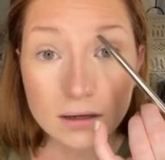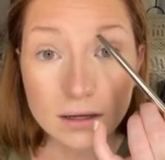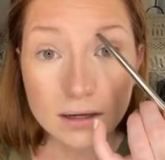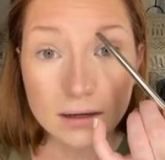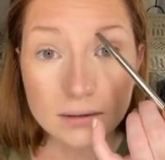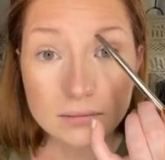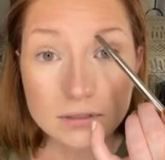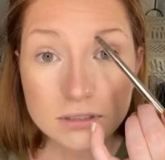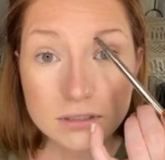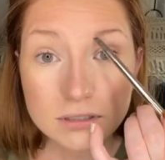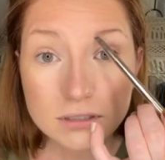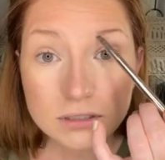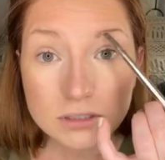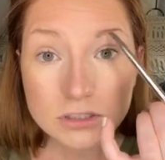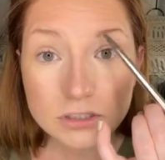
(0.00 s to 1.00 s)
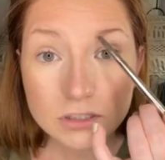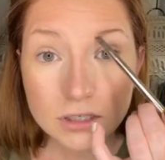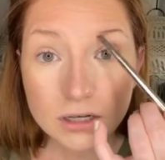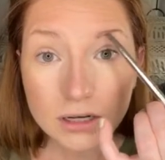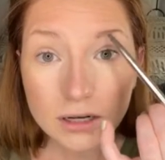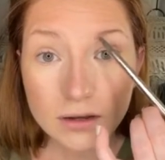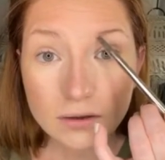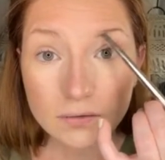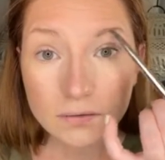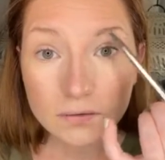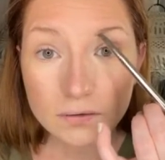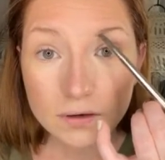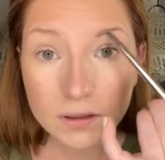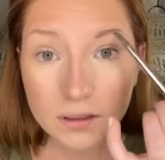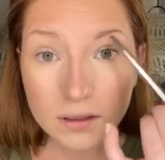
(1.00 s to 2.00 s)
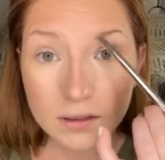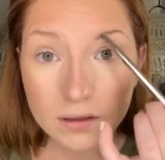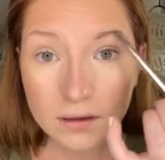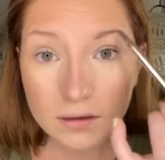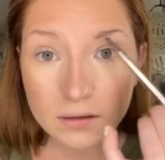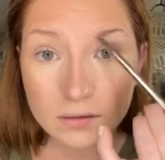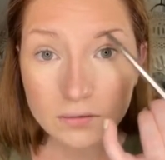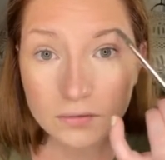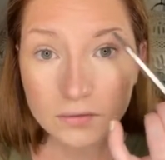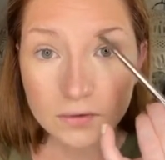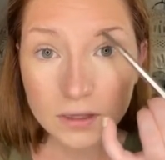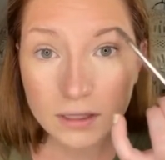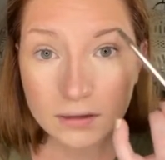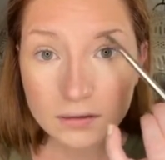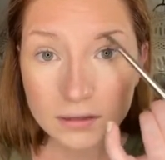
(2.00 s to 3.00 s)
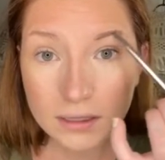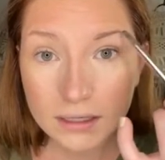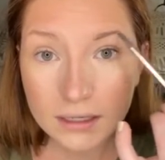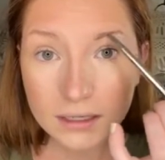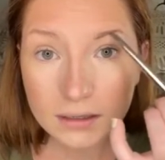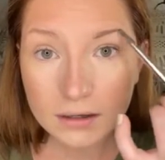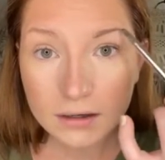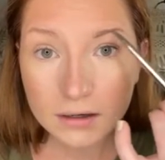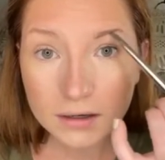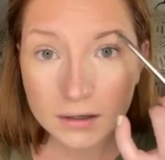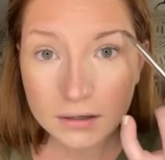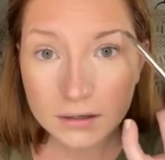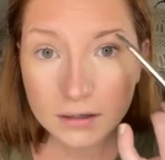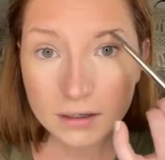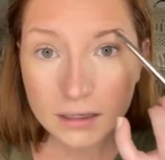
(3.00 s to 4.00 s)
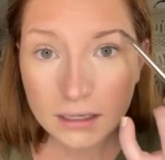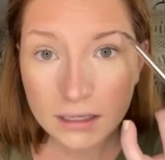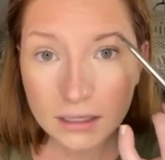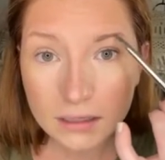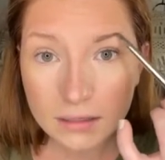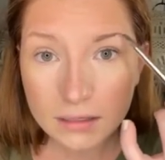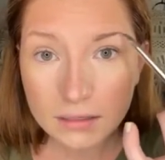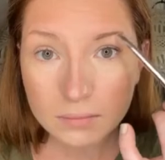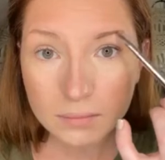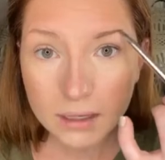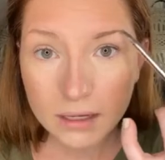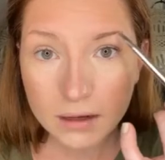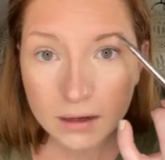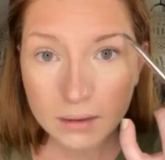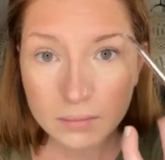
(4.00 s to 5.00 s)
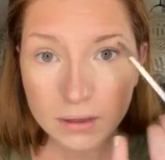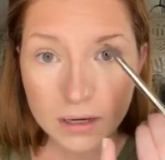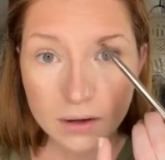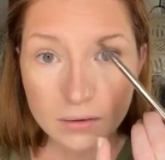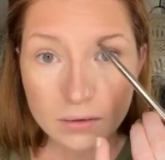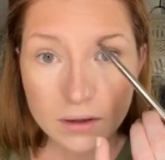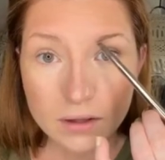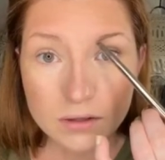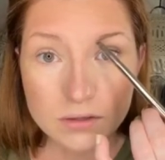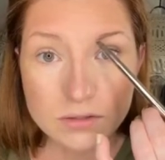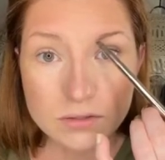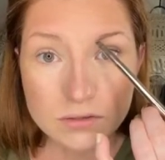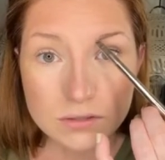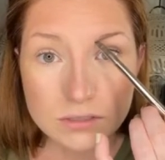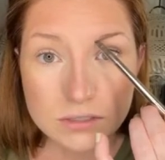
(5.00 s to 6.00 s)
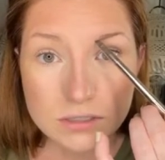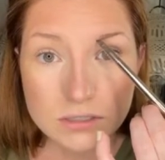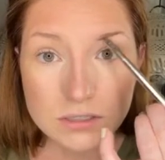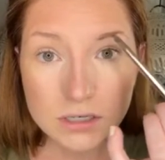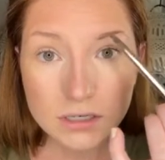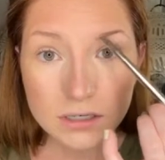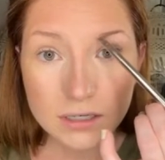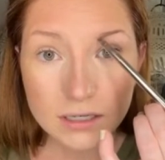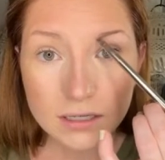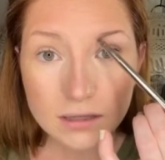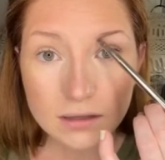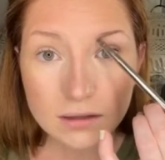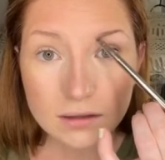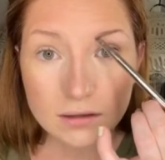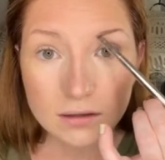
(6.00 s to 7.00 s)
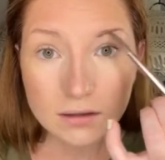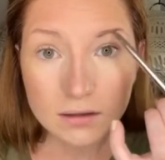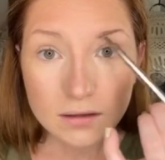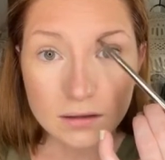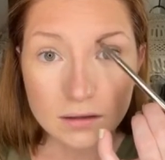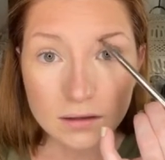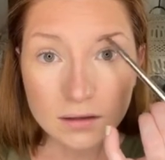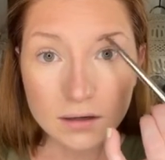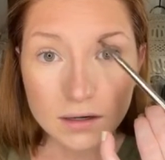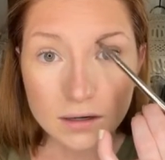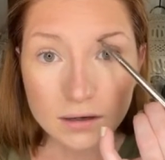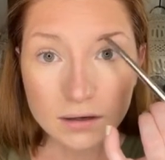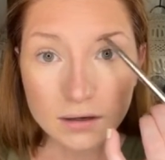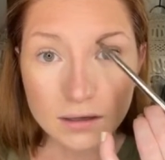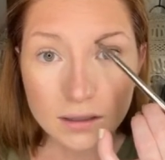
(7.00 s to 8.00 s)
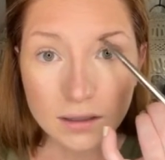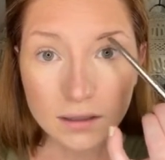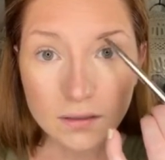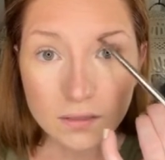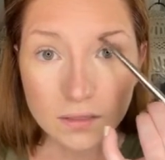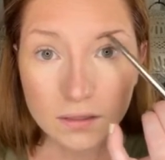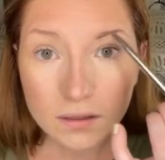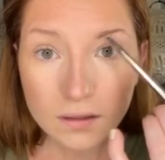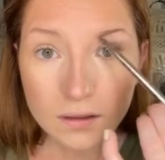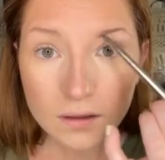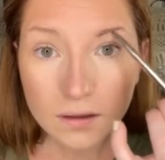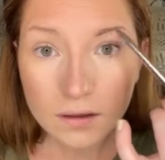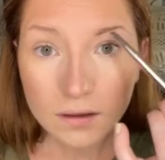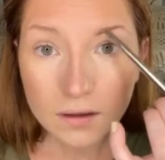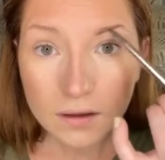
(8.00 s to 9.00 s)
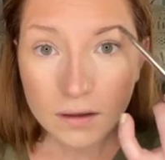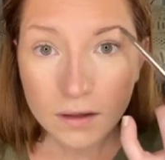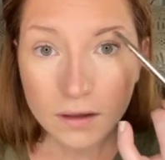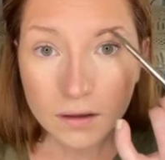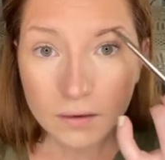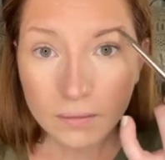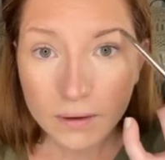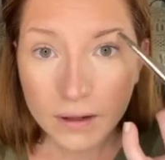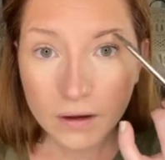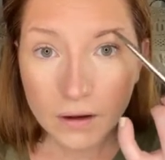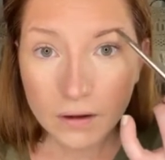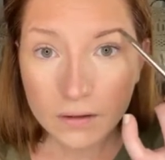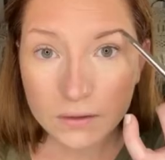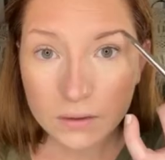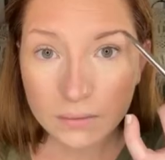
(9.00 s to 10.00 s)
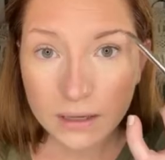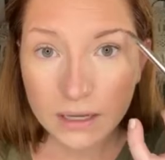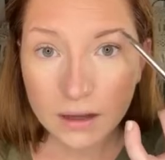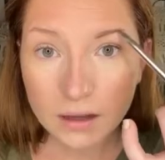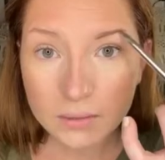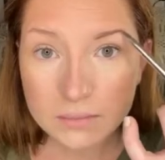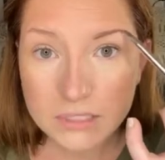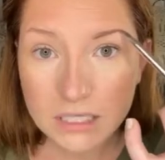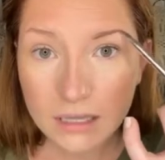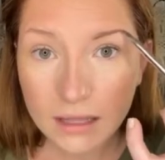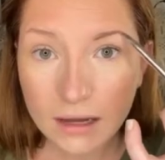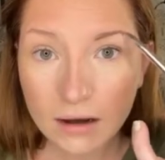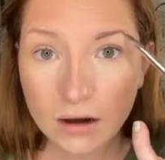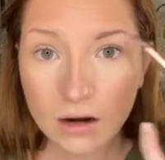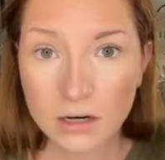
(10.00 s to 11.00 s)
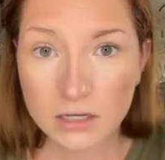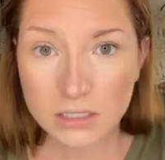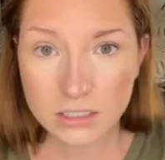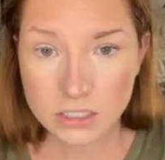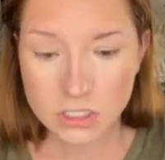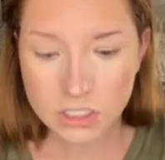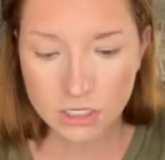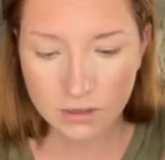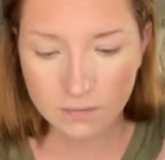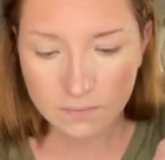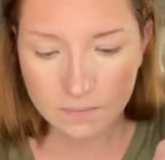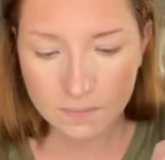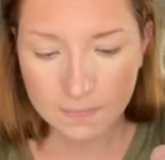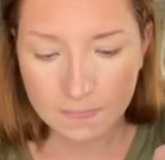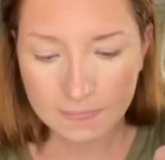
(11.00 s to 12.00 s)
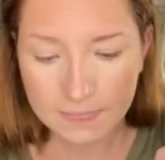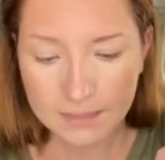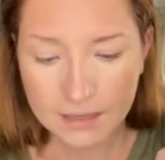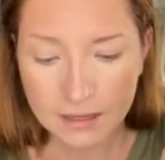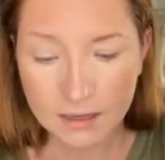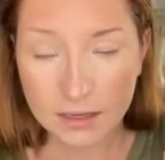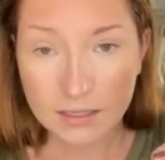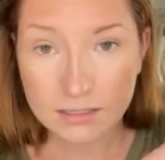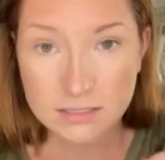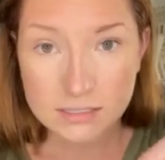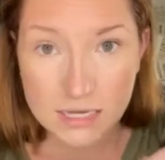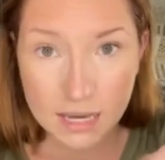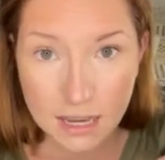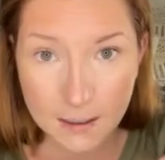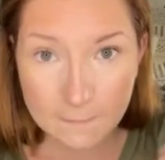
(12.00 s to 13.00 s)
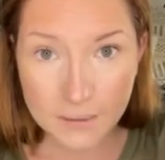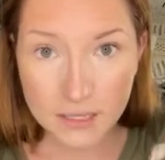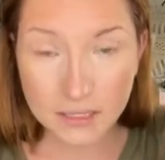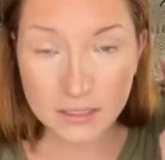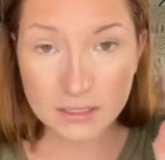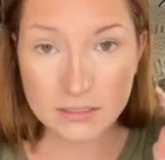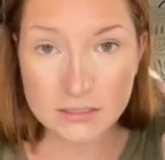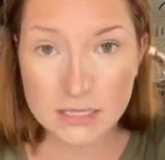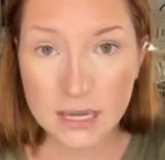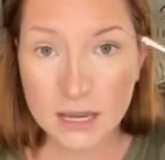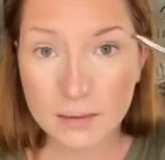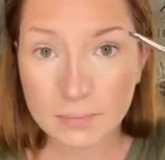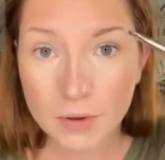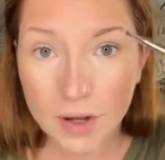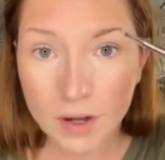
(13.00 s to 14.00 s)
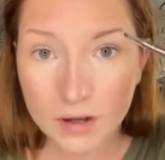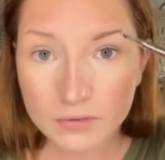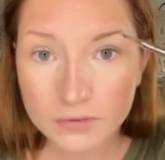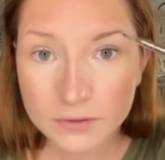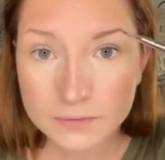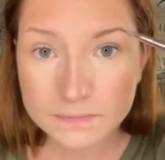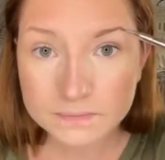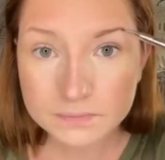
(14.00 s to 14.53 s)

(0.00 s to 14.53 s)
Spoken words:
and I'm just going to draw a really faint line underneath my eyebrow. So it's starting underneath and going all the way up to that arch. I tap in, tap off,